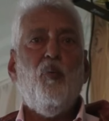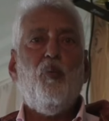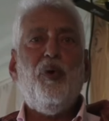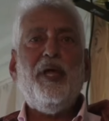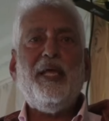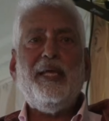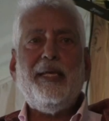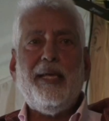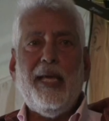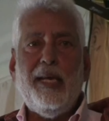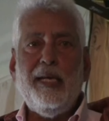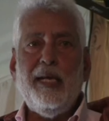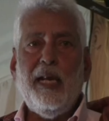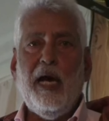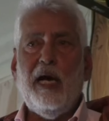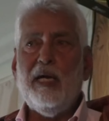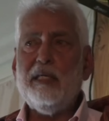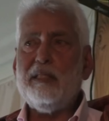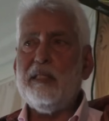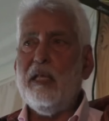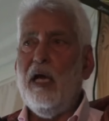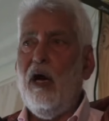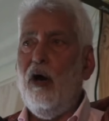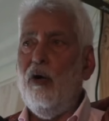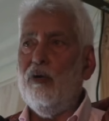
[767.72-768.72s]
We
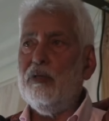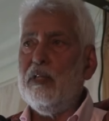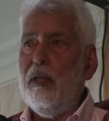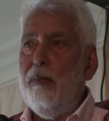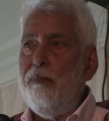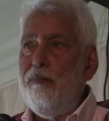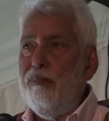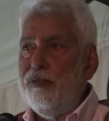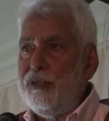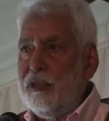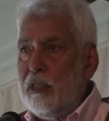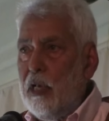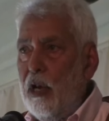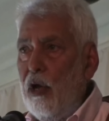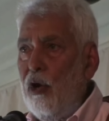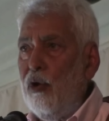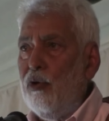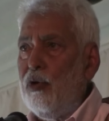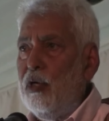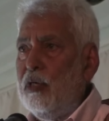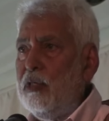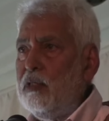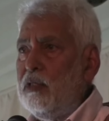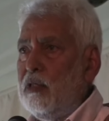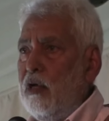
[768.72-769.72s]
cannot, on the
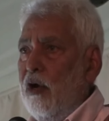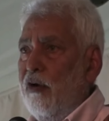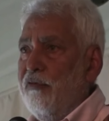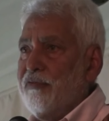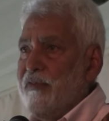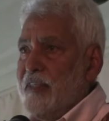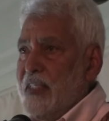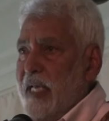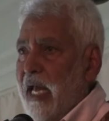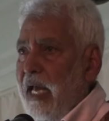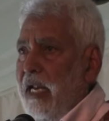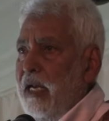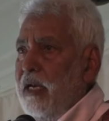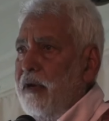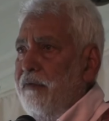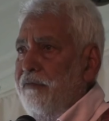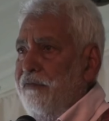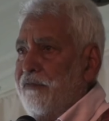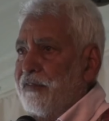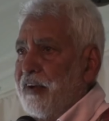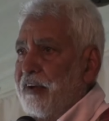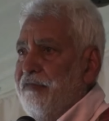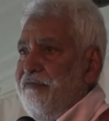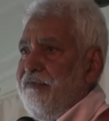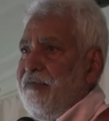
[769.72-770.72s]
slogans of ten,
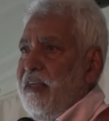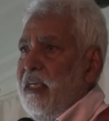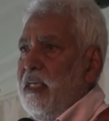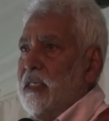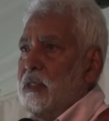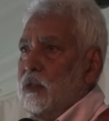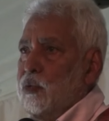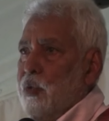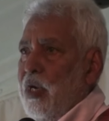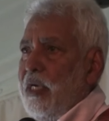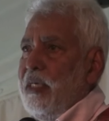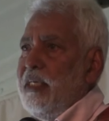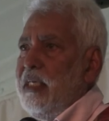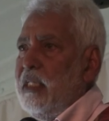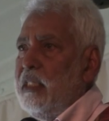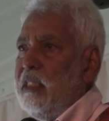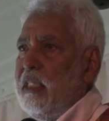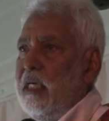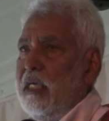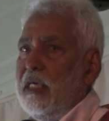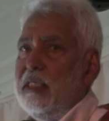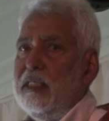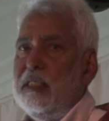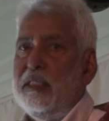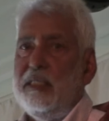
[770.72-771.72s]
fifteen, twenty,
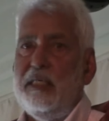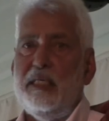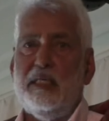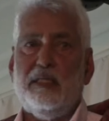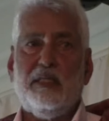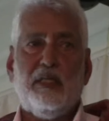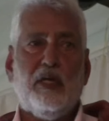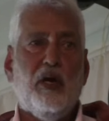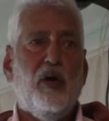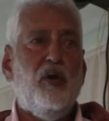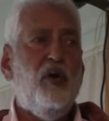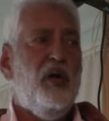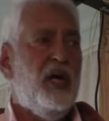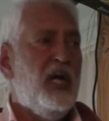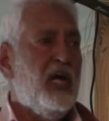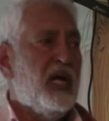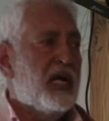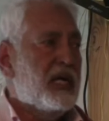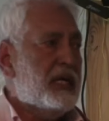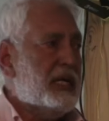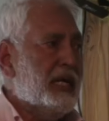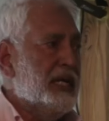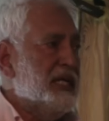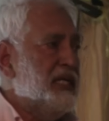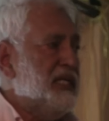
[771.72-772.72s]
thirty years ago,
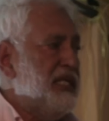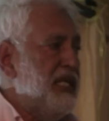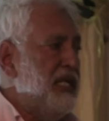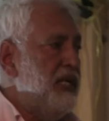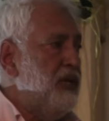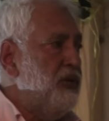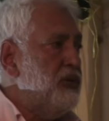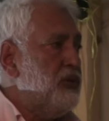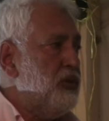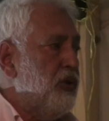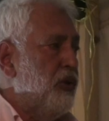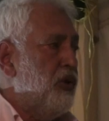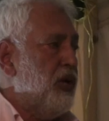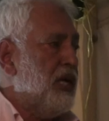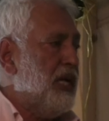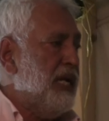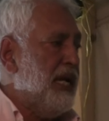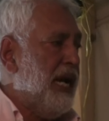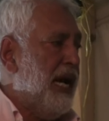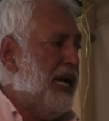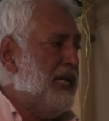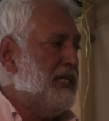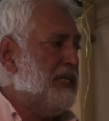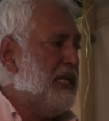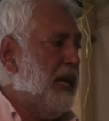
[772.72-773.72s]
continue to
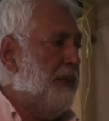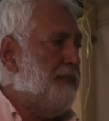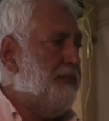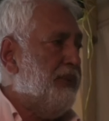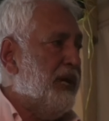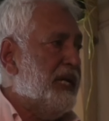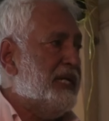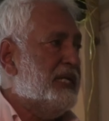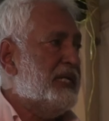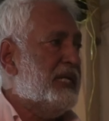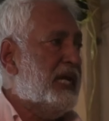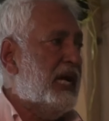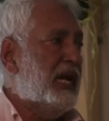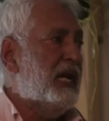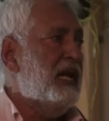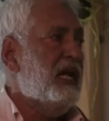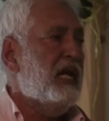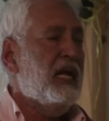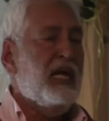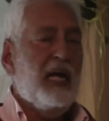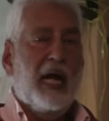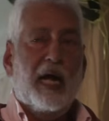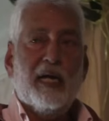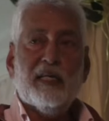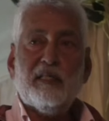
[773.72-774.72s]
organize our political
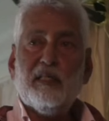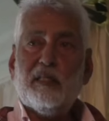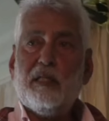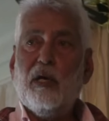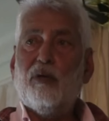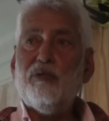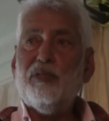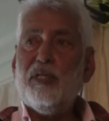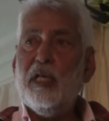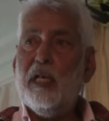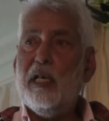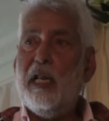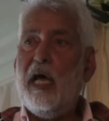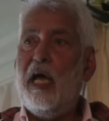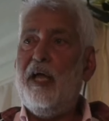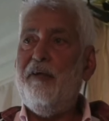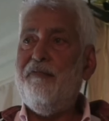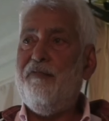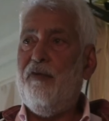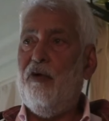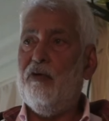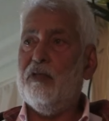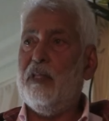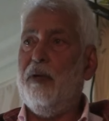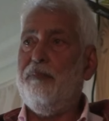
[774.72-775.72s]
and social
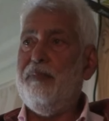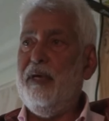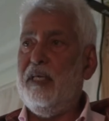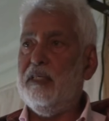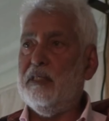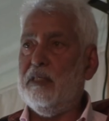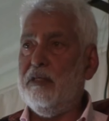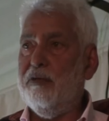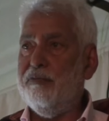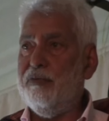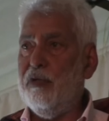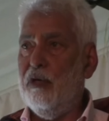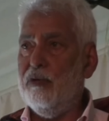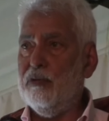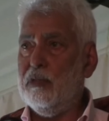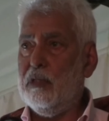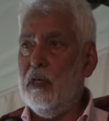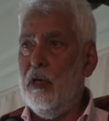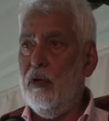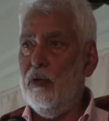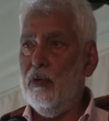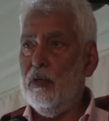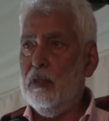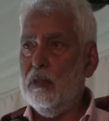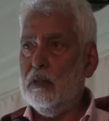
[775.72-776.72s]
life on the basis of those
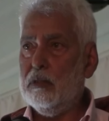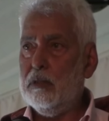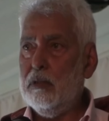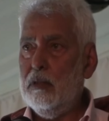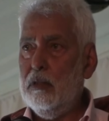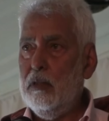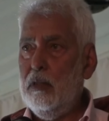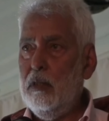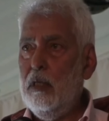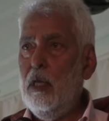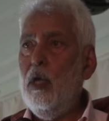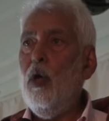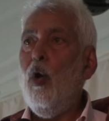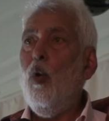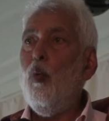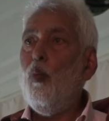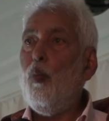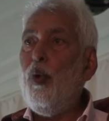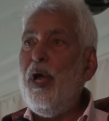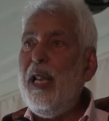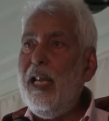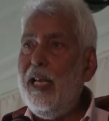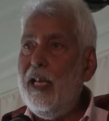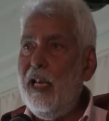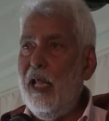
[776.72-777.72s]
slogans.
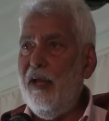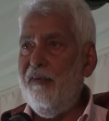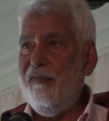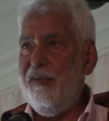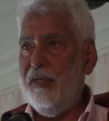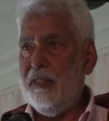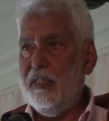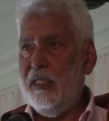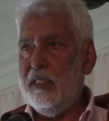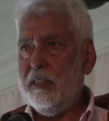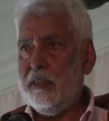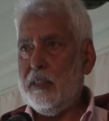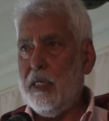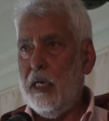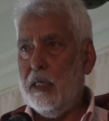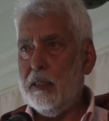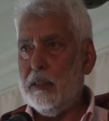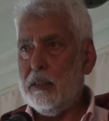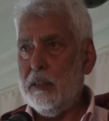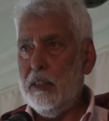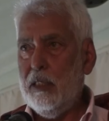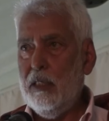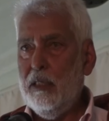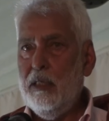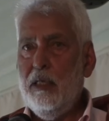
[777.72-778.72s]
We live in this
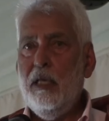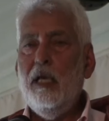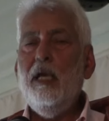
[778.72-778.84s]
country.